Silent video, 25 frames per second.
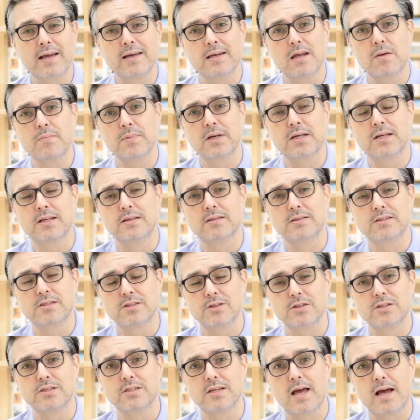academic
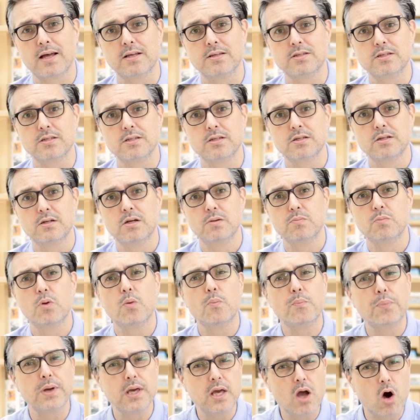success, but
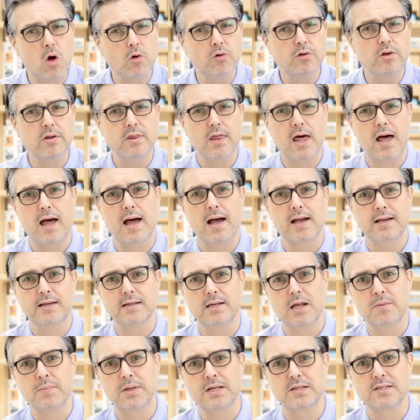beyond that
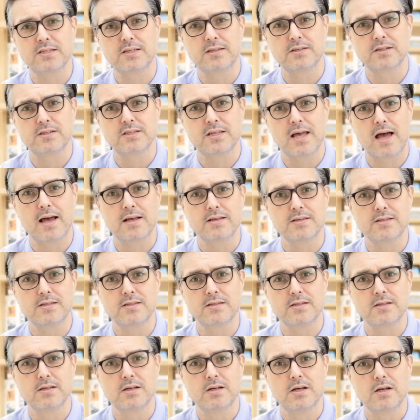academic
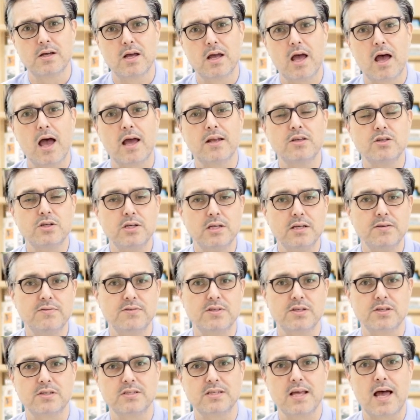success, achieve
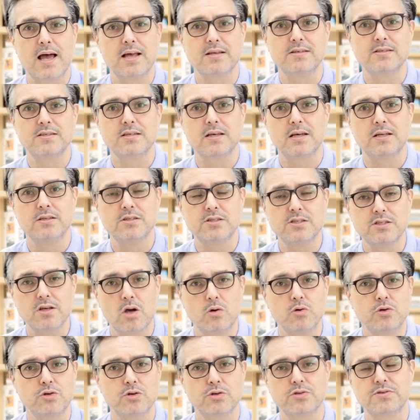success in
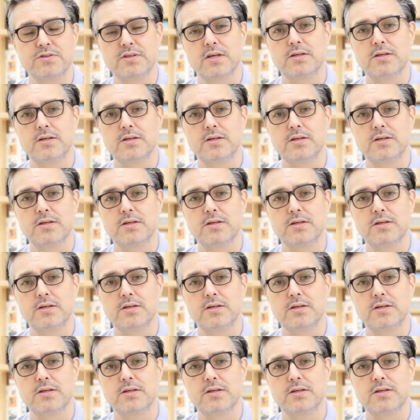social